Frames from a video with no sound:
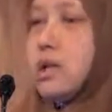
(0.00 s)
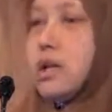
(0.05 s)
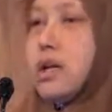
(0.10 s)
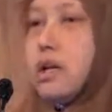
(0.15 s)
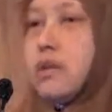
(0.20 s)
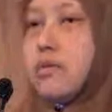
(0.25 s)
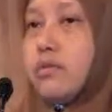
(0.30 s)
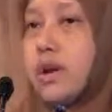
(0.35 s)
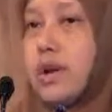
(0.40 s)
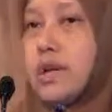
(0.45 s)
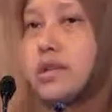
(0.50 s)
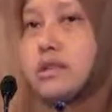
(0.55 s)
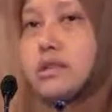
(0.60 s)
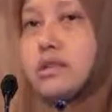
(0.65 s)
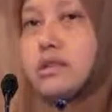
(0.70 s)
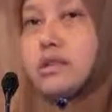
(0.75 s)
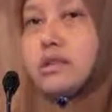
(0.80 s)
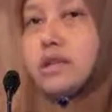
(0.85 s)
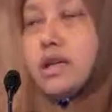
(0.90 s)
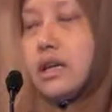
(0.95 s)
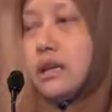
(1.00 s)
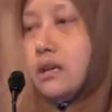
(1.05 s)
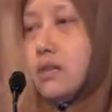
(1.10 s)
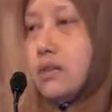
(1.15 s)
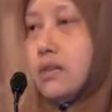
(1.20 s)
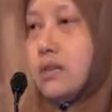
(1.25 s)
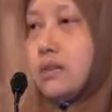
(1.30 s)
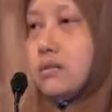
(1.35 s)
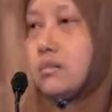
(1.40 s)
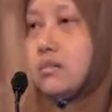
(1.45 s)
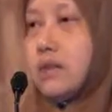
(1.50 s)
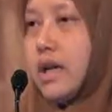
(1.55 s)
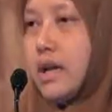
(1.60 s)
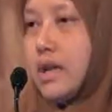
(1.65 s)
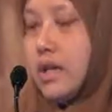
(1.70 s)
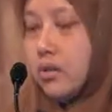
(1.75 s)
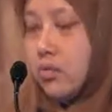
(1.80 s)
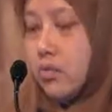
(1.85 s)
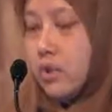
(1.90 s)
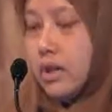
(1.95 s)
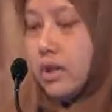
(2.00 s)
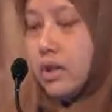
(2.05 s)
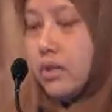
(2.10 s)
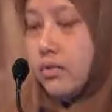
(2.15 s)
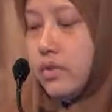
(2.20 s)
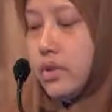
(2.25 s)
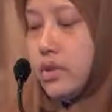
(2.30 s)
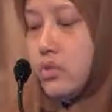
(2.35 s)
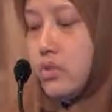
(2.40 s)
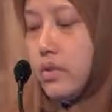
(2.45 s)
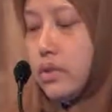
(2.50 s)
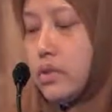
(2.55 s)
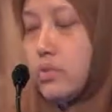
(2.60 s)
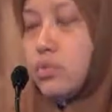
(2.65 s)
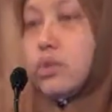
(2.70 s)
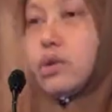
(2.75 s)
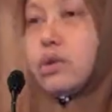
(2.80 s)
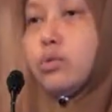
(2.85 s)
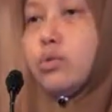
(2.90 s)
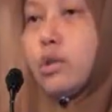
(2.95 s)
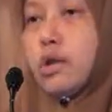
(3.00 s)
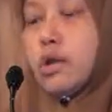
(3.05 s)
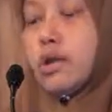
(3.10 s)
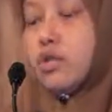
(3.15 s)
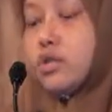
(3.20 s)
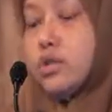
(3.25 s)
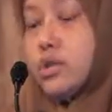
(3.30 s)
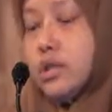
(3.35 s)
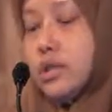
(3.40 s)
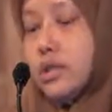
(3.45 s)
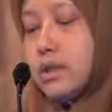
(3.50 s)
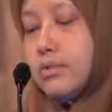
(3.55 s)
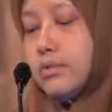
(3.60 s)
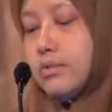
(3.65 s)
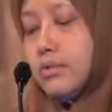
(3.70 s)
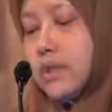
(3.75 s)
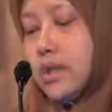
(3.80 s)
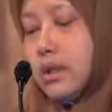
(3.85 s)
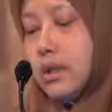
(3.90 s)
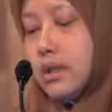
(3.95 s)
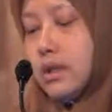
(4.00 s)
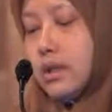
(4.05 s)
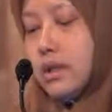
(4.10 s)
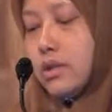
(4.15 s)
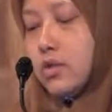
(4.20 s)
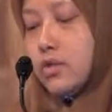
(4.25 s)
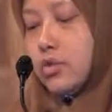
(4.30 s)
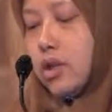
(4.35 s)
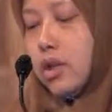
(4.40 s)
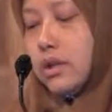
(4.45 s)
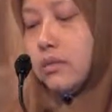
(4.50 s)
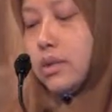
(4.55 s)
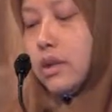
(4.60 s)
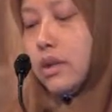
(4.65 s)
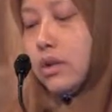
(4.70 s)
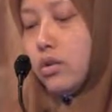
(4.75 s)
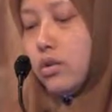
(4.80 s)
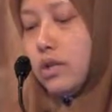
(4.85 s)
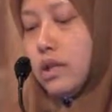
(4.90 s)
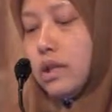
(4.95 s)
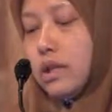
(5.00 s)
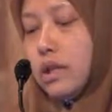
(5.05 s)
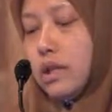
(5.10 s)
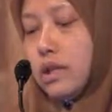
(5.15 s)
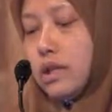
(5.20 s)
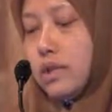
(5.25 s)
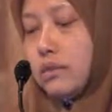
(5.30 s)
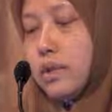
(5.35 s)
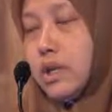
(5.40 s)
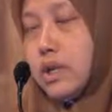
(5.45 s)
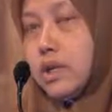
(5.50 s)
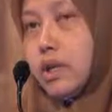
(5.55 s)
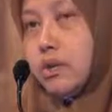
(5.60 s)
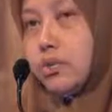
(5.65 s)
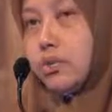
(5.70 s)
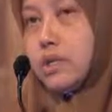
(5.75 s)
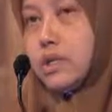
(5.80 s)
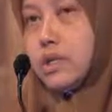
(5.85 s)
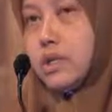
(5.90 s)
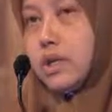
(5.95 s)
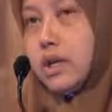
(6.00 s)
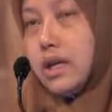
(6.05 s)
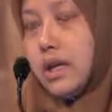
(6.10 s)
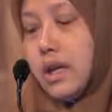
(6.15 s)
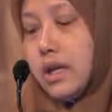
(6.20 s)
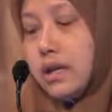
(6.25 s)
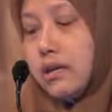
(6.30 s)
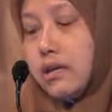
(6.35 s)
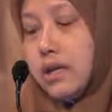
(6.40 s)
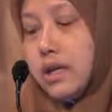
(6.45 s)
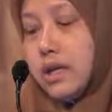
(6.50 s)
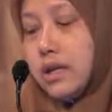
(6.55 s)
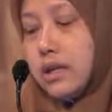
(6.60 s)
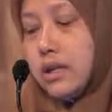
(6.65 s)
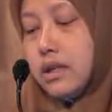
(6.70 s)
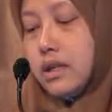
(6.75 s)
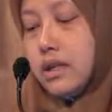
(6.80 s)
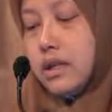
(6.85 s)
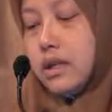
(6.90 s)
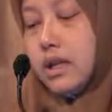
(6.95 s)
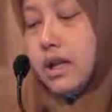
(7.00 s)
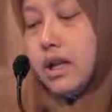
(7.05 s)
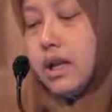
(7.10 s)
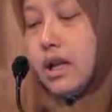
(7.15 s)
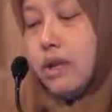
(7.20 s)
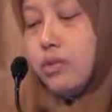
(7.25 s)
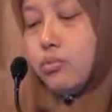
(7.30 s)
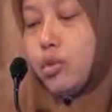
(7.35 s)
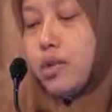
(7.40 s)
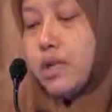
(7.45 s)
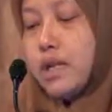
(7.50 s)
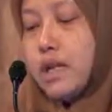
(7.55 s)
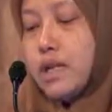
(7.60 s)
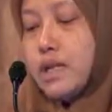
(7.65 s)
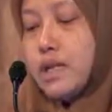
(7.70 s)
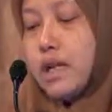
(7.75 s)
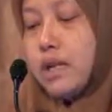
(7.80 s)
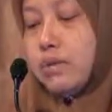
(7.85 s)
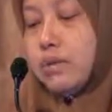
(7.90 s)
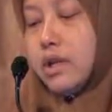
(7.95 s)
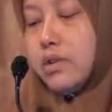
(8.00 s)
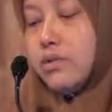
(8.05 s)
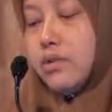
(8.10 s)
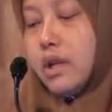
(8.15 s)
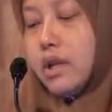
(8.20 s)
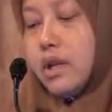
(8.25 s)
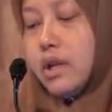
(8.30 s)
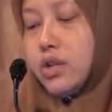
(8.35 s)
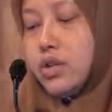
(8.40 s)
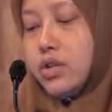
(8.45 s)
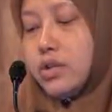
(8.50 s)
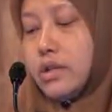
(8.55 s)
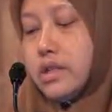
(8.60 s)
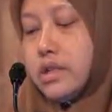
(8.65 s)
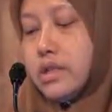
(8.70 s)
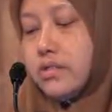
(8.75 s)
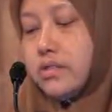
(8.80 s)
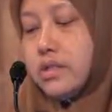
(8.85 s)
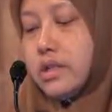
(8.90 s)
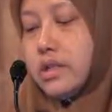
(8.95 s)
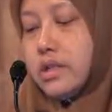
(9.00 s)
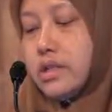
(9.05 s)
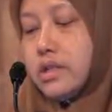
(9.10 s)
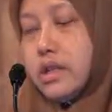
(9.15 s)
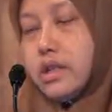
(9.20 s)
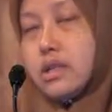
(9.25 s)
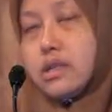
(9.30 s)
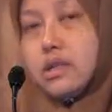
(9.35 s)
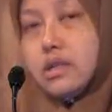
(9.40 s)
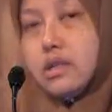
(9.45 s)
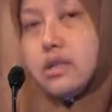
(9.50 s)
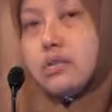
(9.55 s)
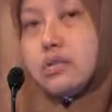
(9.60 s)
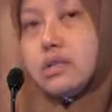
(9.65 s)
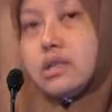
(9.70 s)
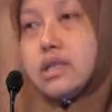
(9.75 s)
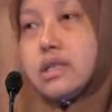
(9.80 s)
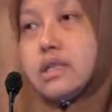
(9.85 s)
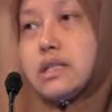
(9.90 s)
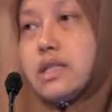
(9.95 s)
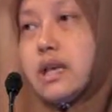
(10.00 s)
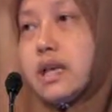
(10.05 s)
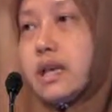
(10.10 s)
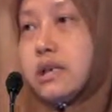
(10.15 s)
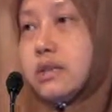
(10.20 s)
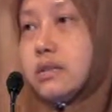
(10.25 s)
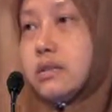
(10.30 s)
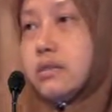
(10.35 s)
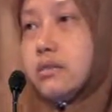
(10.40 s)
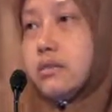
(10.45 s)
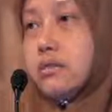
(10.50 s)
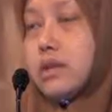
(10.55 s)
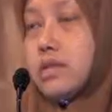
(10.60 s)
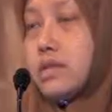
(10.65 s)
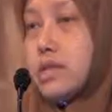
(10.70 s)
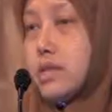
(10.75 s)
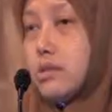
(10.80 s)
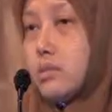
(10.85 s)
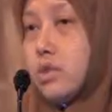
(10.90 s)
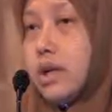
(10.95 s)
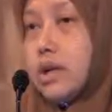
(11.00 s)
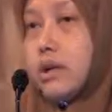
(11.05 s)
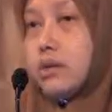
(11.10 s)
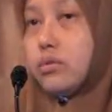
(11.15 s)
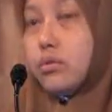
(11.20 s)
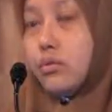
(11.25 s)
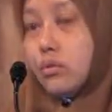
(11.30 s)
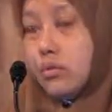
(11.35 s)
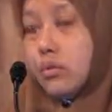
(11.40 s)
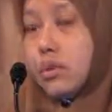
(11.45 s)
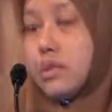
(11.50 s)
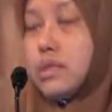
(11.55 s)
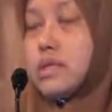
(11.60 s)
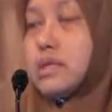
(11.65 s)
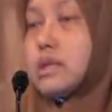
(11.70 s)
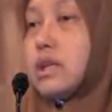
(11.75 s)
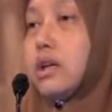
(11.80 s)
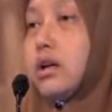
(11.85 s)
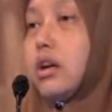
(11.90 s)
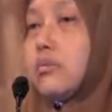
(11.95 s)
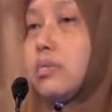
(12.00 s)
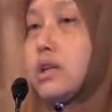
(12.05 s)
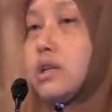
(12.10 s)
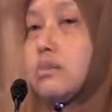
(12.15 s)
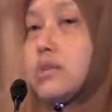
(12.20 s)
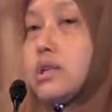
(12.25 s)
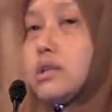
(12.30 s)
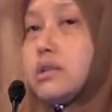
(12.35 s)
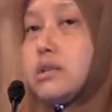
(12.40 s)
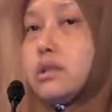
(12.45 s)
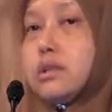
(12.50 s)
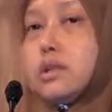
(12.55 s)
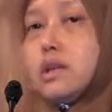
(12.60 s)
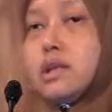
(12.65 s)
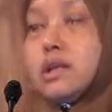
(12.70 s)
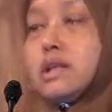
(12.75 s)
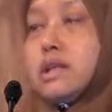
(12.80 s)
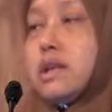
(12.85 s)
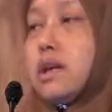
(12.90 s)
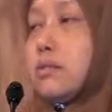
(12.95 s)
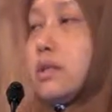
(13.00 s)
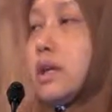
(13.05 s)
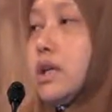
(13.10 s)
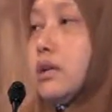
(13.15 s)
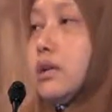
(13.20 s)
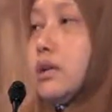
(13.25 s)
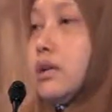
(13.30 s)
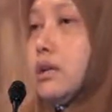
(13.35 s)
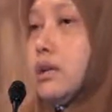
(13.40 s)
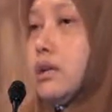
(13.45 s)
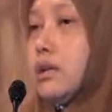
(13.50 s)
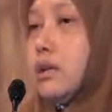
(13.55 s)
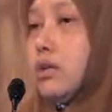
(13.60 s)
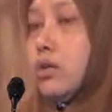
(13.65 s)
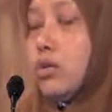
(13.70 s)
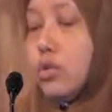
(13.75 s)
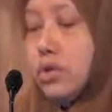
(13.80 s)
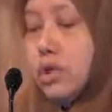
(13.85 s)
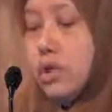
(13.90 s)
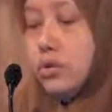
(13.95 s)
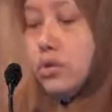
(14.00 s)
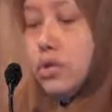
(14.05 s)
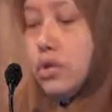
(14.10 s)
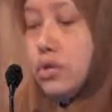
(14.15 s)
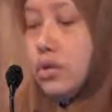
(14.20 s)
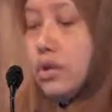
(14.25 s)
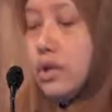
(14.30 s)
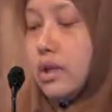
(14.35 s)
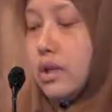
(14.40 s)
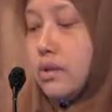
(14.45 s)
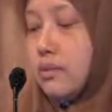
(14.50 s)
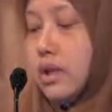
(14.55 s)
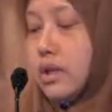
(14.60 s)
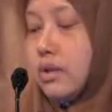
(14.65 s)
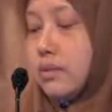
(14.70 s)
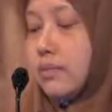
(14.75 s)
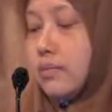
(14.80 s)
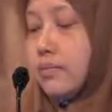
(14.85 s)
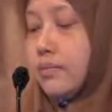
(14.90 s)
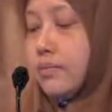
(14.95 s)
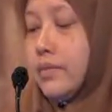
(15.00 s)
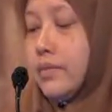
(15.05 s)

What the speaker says: advisors and high net worth individuals who are interested. So I'll be looking a little bit closer at the Labuan Islamic Financial Services and Securities Act. This is the omnibus Islamic law that I was talking about.